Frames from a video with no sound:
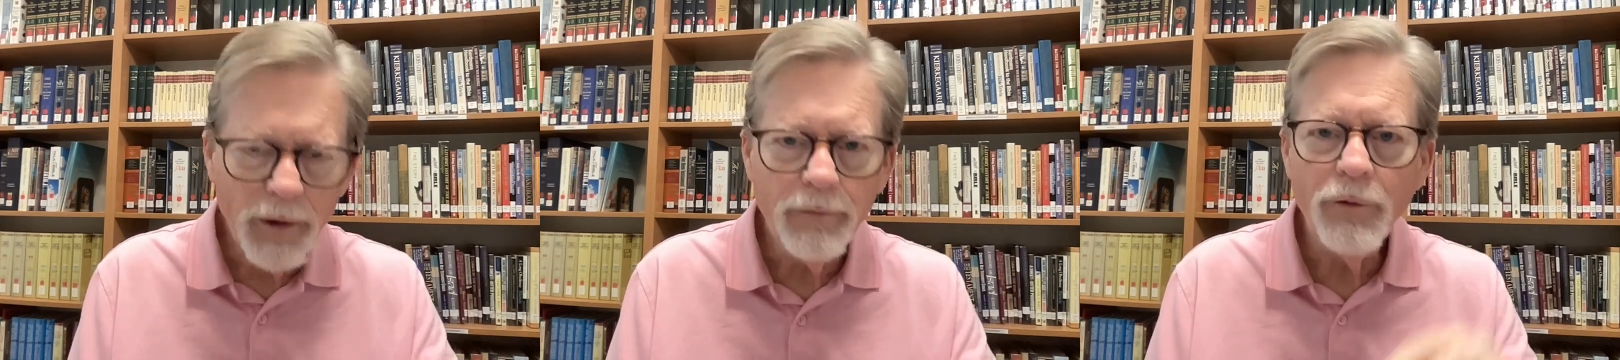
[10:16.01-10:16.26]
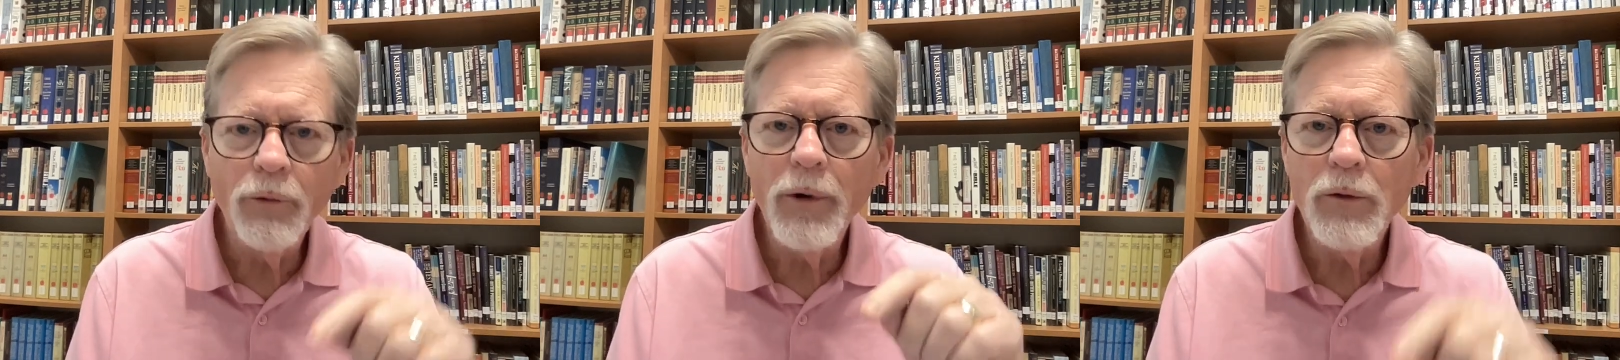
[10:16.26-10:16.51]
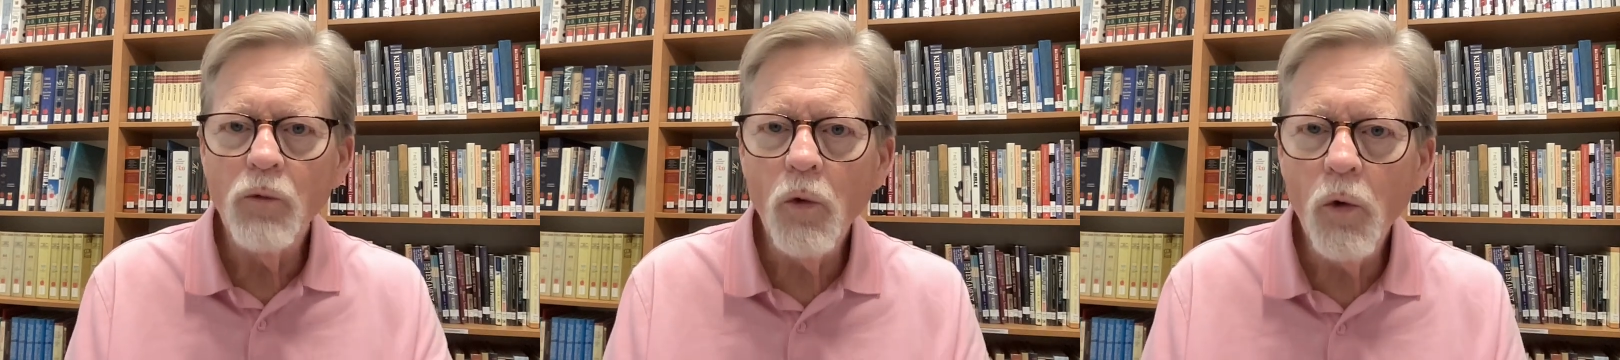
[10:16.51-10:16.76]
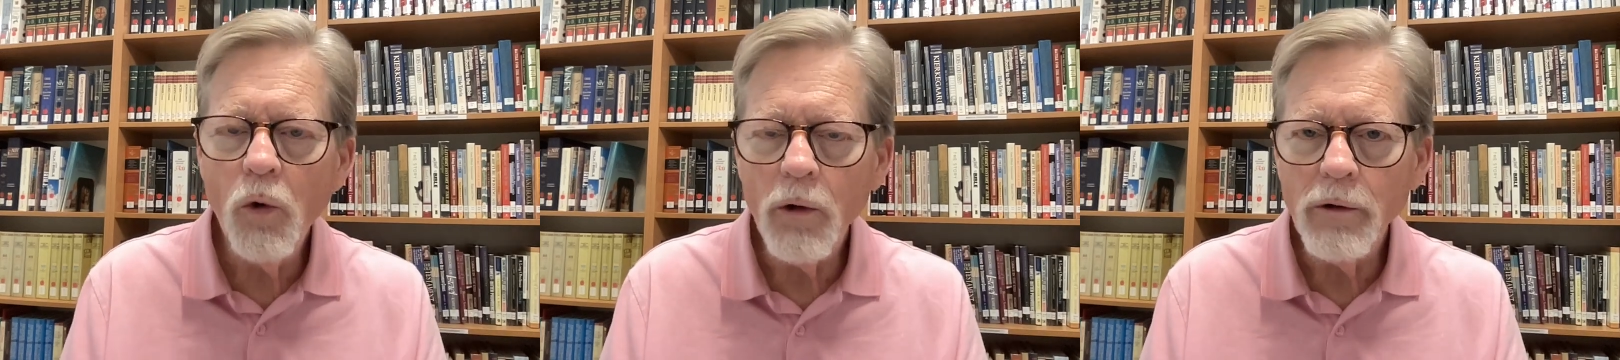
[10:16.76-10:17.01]
of the
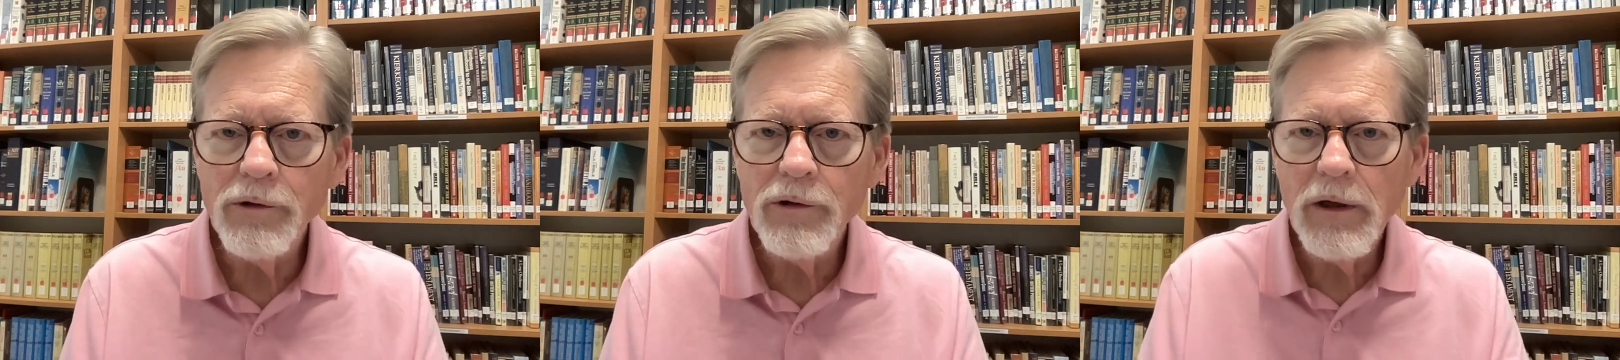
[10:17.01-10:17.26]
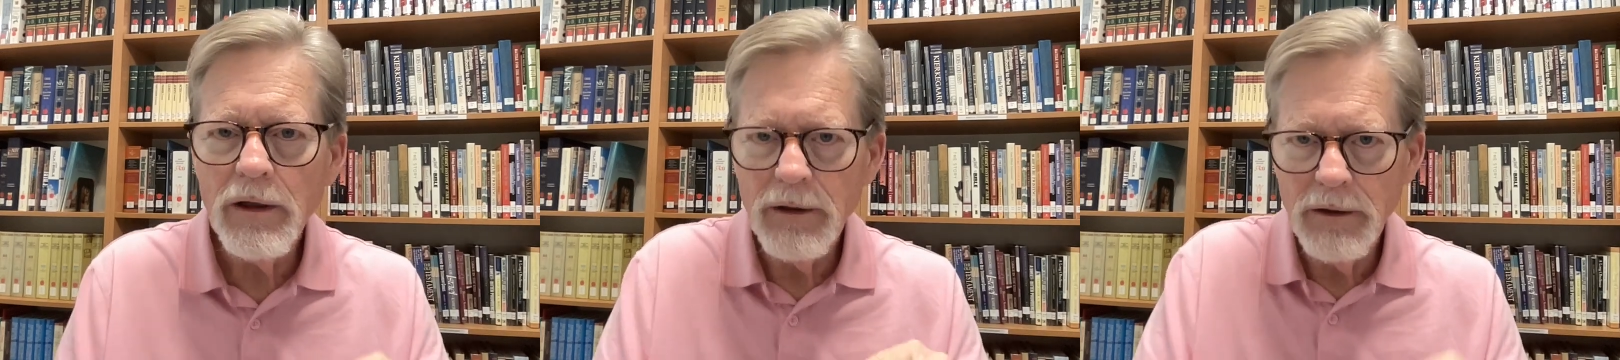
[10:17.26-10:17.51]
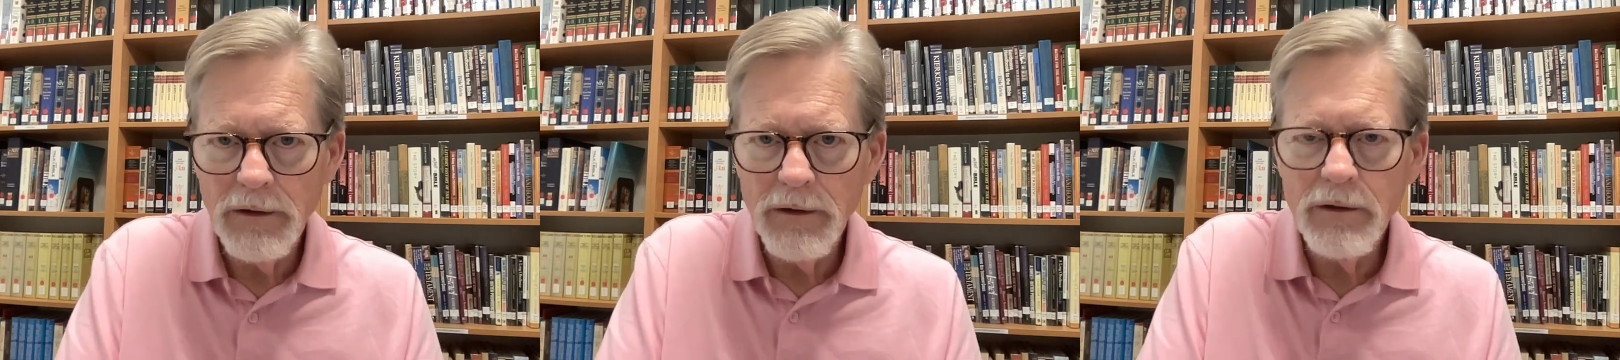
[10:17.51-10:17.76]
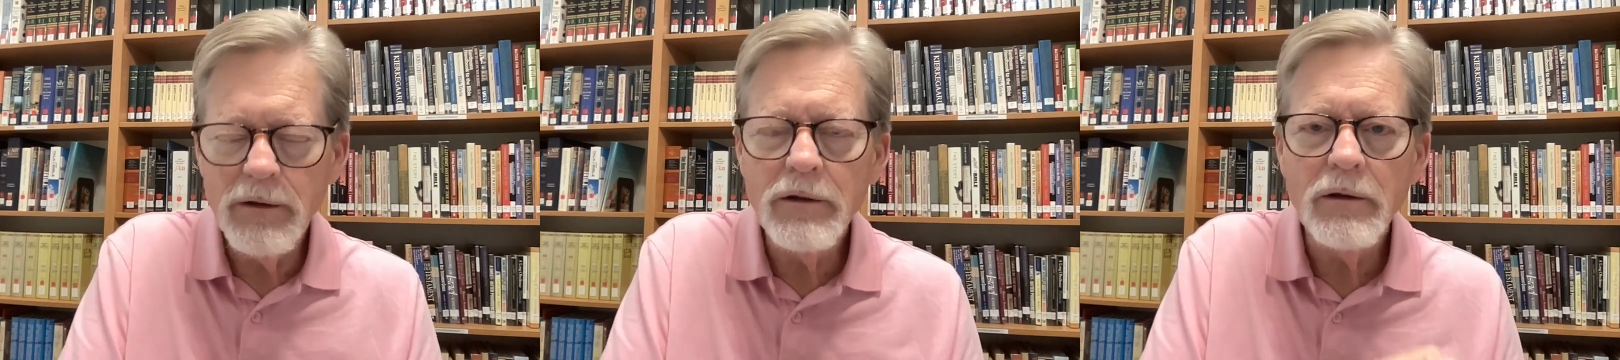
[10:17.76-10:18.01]
rewards
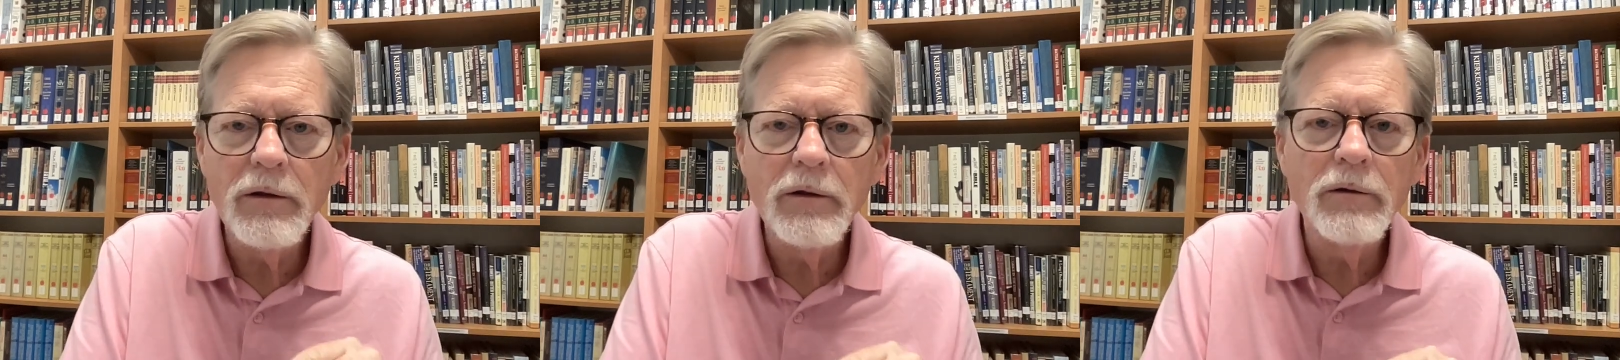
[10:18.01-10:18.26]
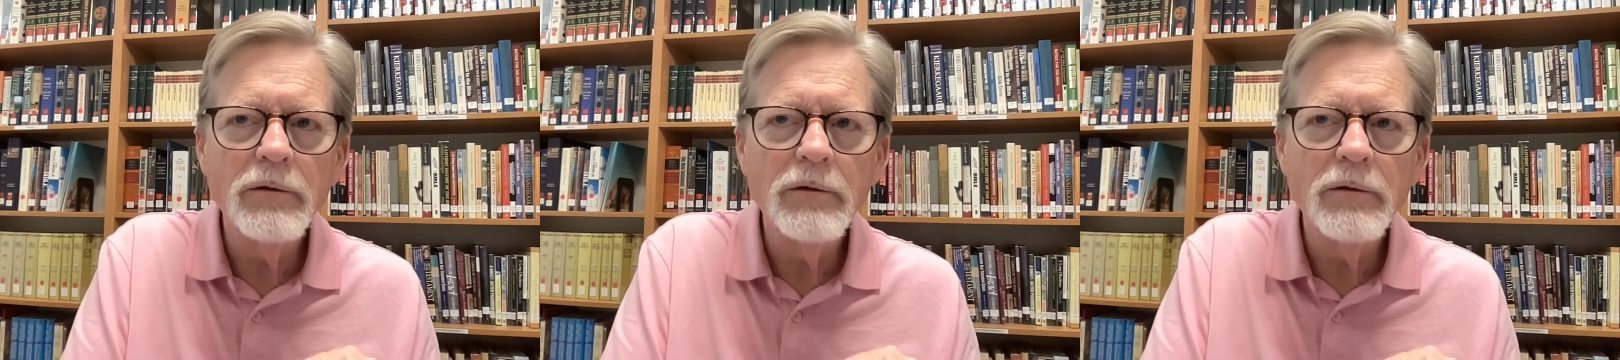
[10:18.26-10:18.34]
is